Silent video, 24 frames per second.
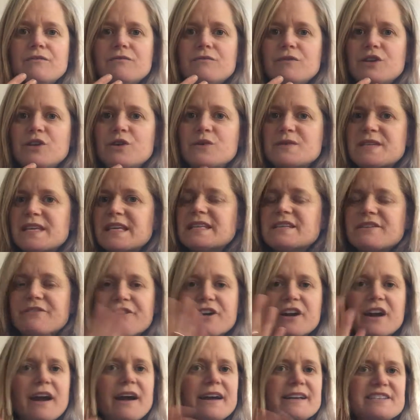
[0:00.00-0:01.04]
using
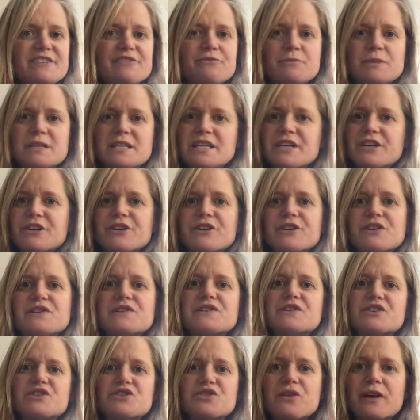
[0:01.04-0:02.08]
different kinds of
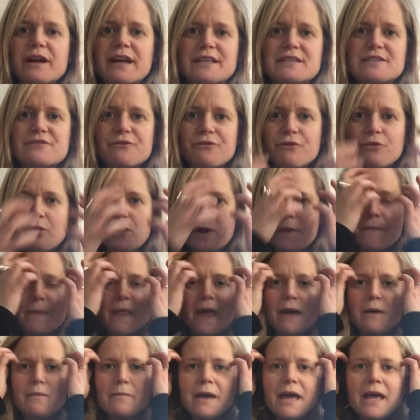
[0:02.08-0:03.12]
materials to transform
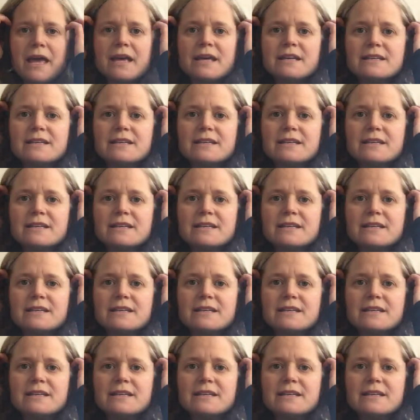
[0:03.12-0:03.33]
them.